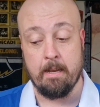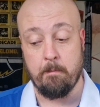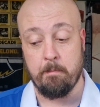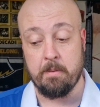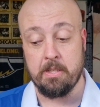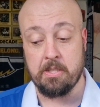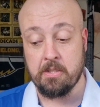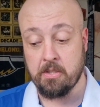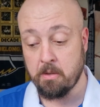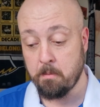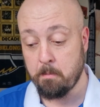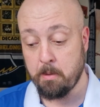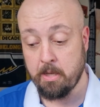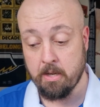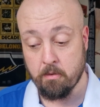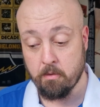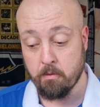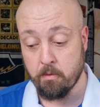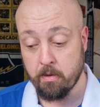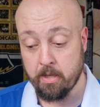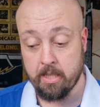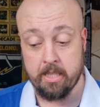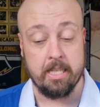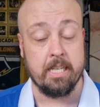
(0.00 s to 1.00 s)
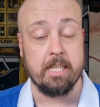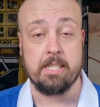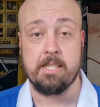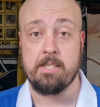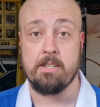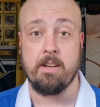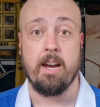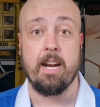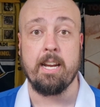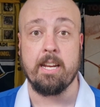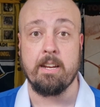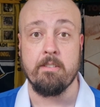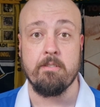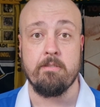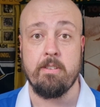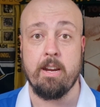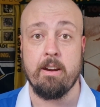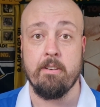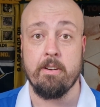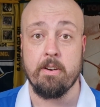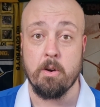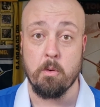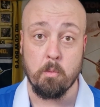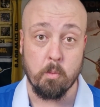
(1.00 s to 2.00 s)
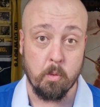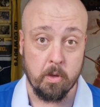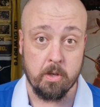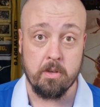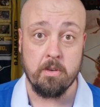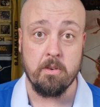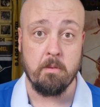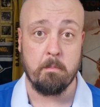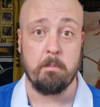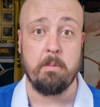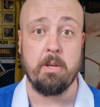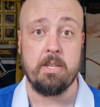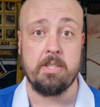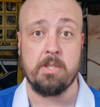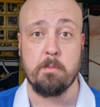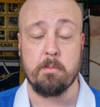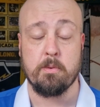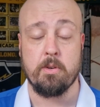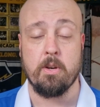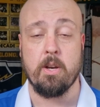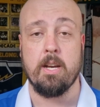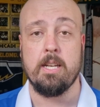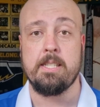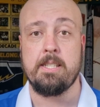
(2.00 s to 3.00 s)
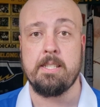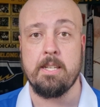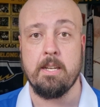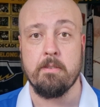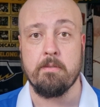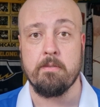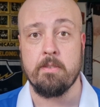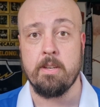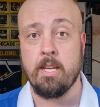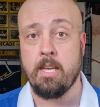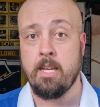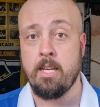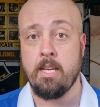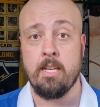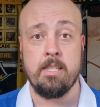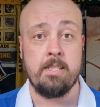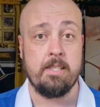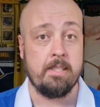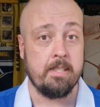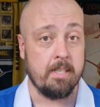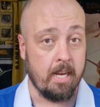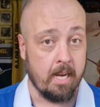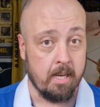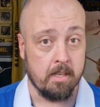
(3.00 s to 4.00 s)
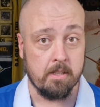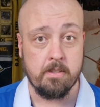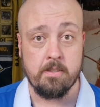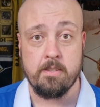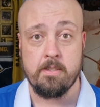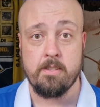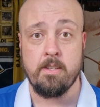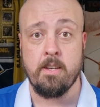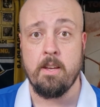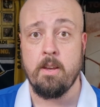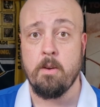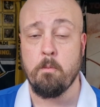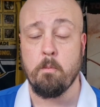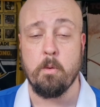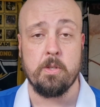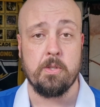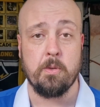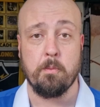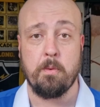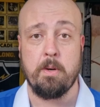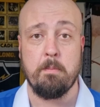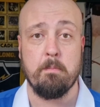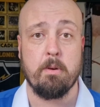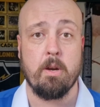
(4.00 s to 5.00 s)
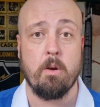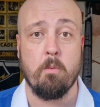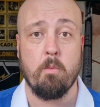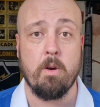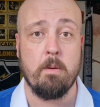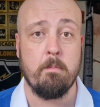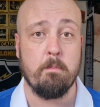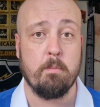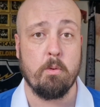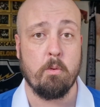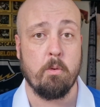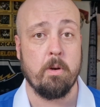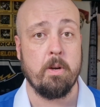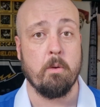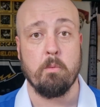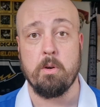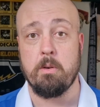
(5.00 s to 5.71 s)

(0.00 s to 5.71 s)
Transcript: This could be a really exciting affair, and I would not be surprised if Souths were to win by 1 point.